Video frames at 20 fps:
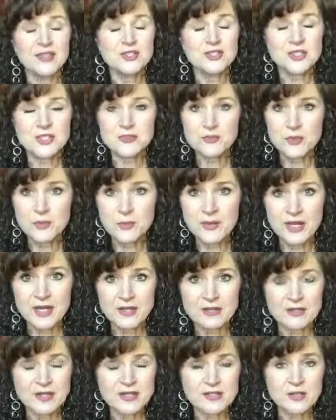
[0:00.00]
Just for a
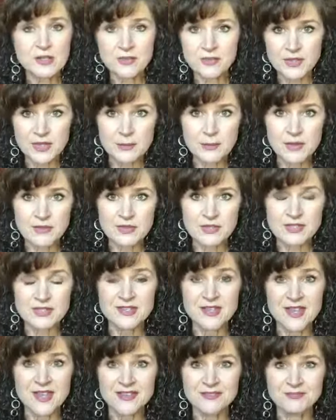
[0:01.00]
minute, let's all think about this
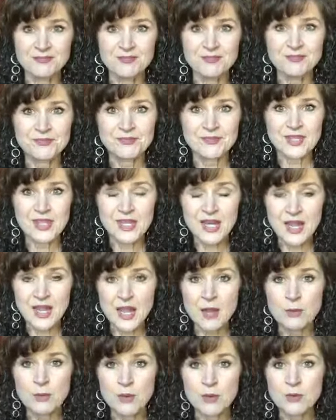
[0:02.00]
thought. And I,
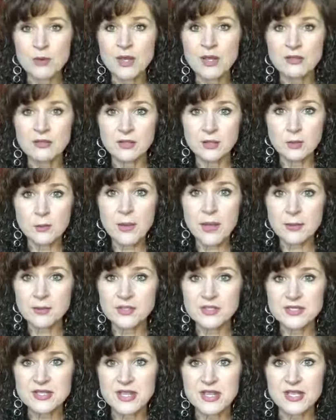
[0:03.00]
I wrote a little
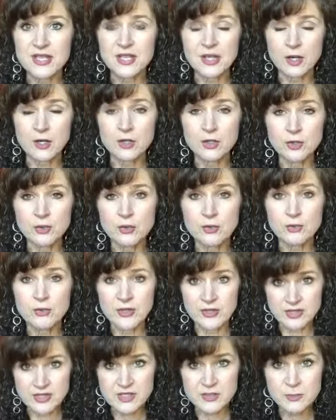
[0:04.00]
Bible study in our new
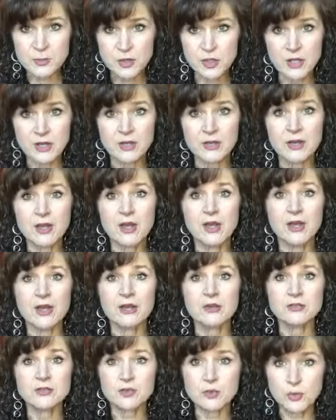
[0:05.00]
in this book
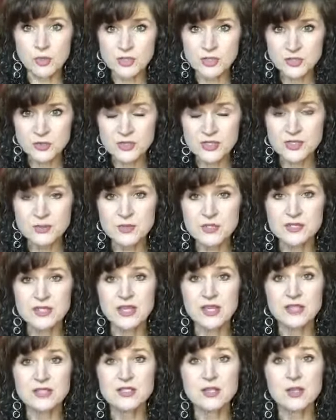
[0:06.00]
uh, towards Christmas,
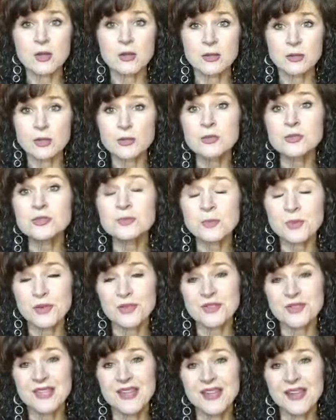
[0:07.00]
and it's called "Whose
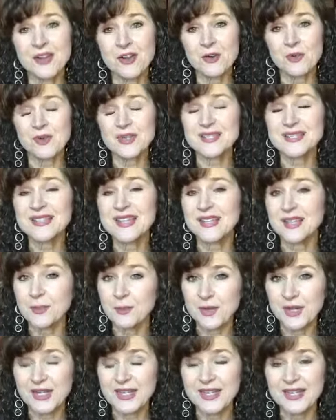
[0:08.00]
Birthday Are We
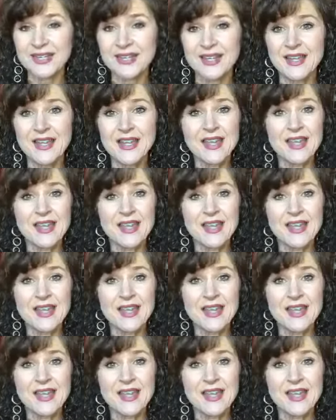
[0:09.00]
Celebrating?"